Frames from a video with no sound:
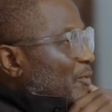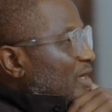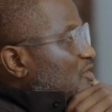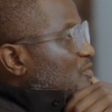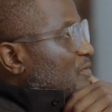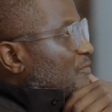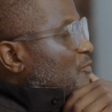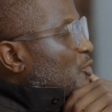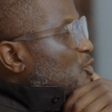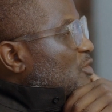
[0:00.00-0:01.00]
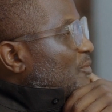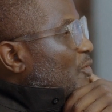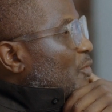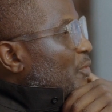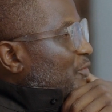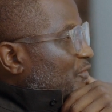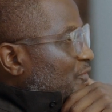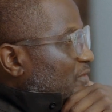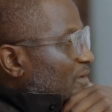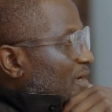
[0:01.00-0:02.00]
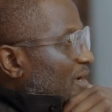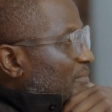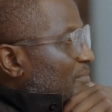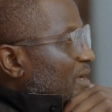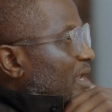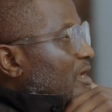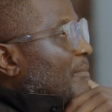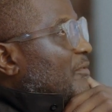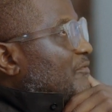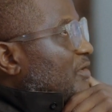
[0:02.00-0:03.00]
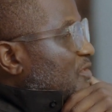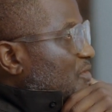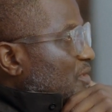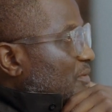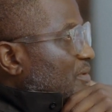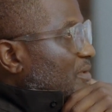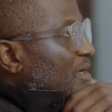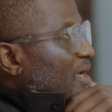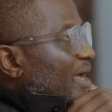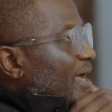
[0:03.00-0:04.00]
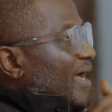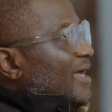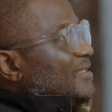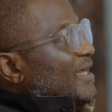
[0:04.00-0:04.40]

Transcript: went to a Photoshop course a number of years ago, and